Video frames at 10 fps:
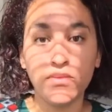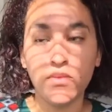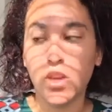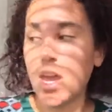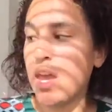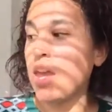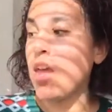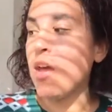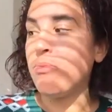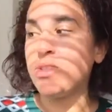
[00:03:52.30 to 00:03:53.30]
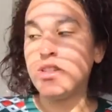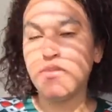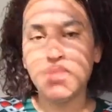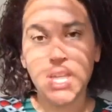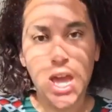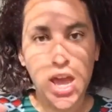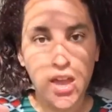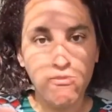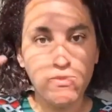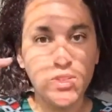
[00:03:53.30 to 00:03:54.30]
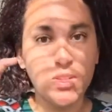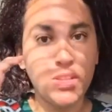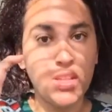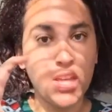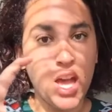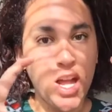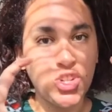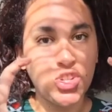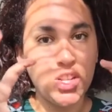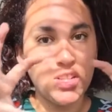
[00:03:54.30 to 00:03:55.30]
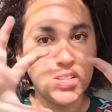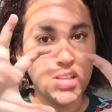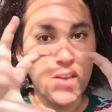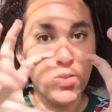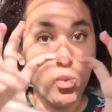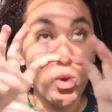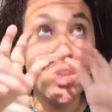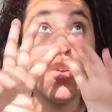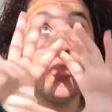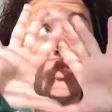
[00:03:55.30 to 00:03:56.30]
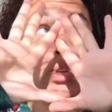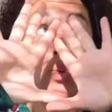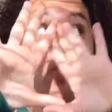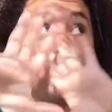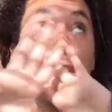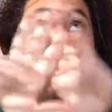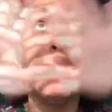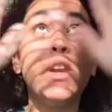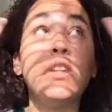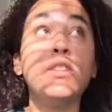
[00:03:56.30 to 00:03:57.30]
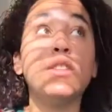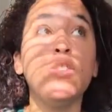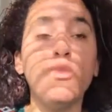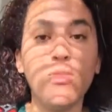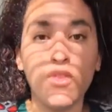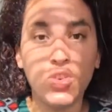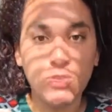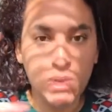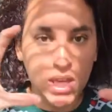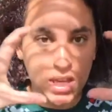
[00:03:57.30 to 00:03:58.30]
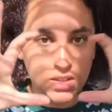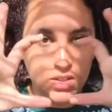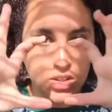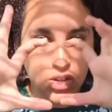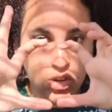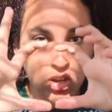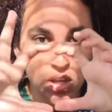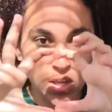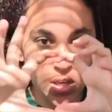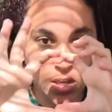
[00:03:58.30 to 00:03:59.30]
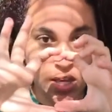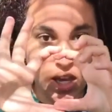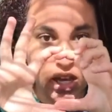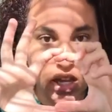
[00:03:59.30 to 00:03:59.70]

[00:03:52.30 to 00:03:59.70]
Okay, but sometimes the consciousness is like the window to the infinite universe begins to kind of